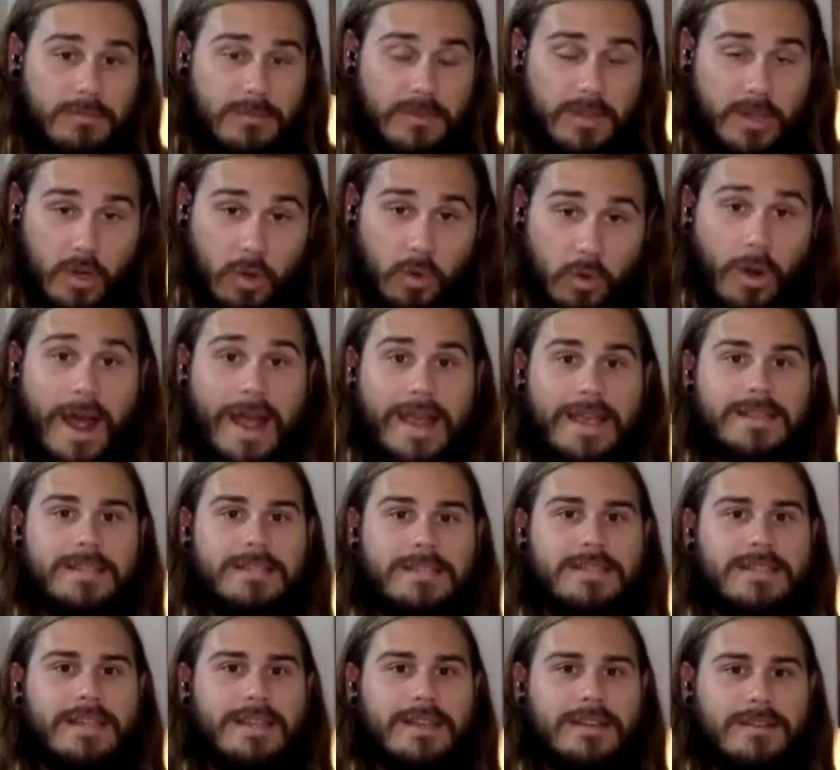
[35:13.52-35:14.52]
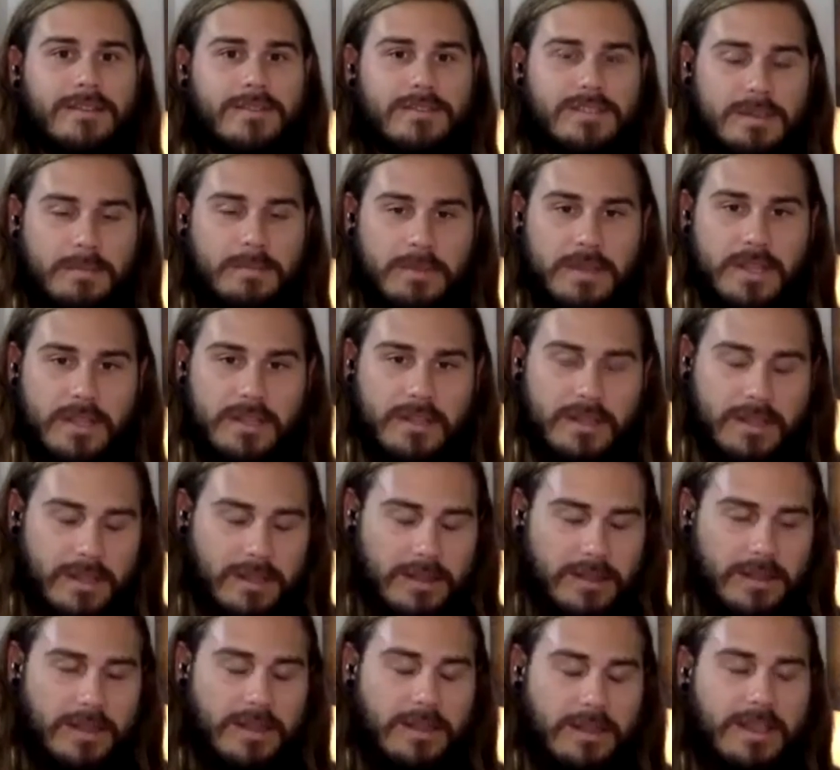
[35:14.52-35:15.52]
Christ and some of the,
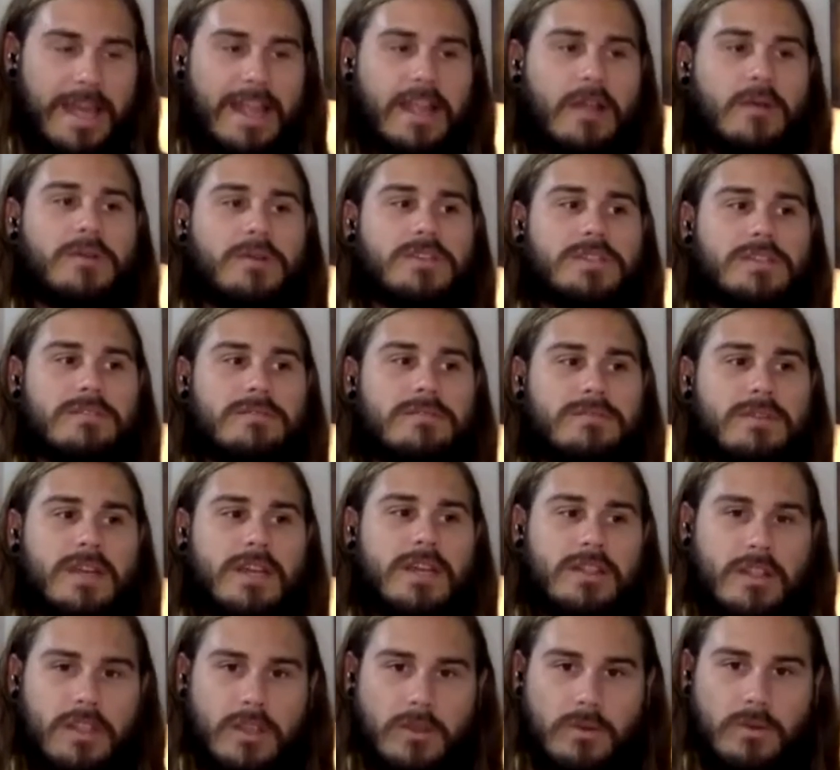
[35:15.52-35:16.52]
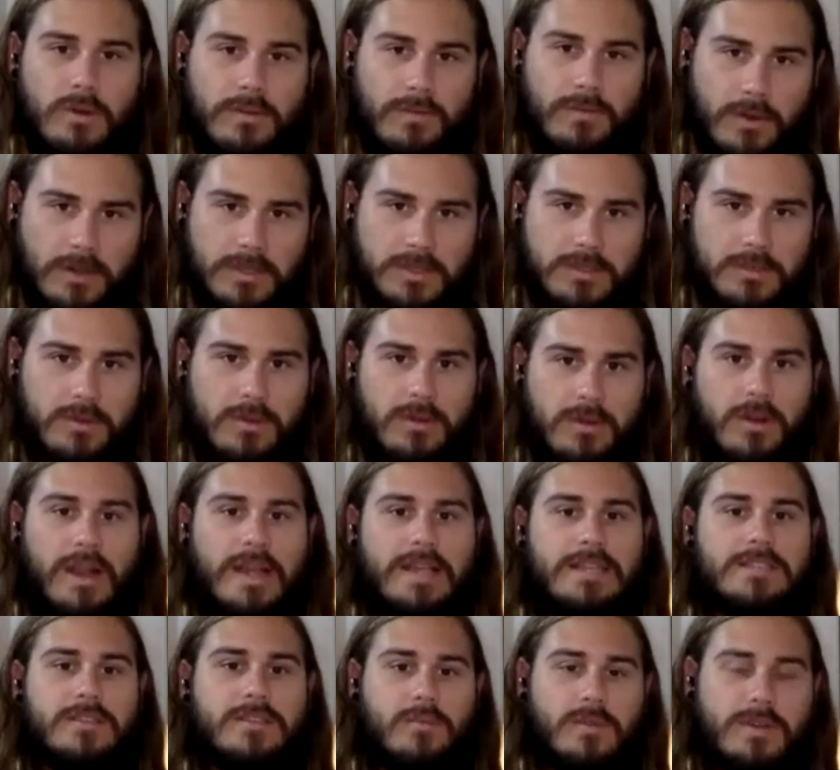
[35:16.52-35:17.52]
the language of the universal
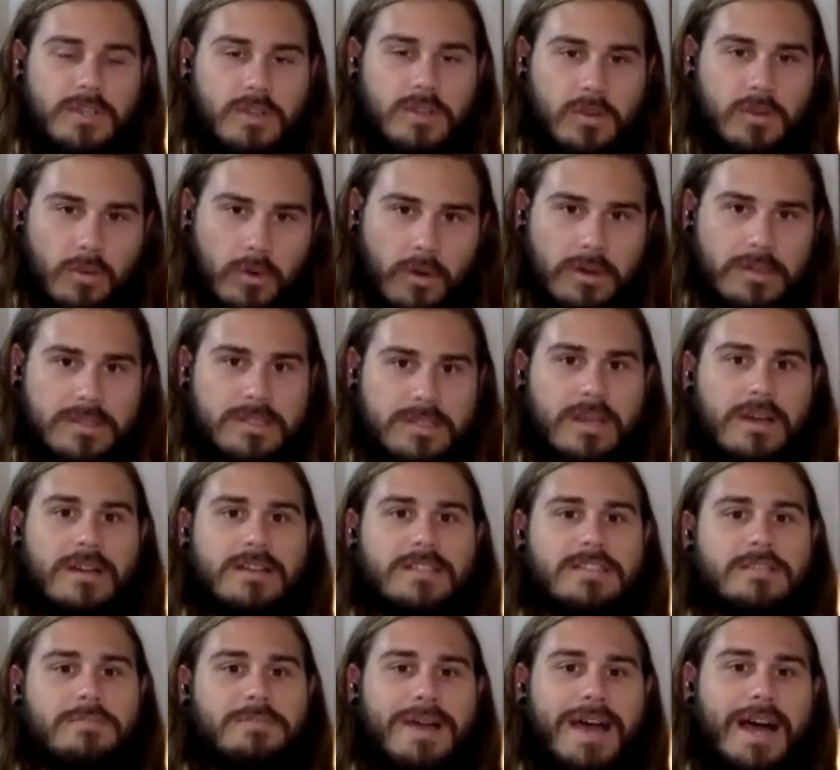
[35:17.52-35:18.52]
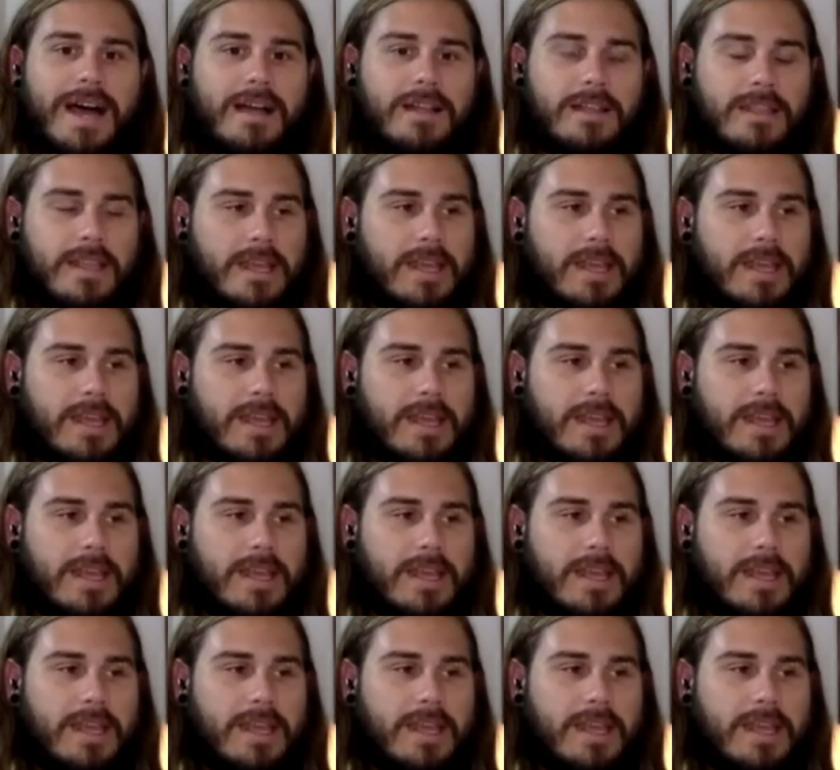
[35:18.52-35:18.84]
Christ that Richard Rohr talks about,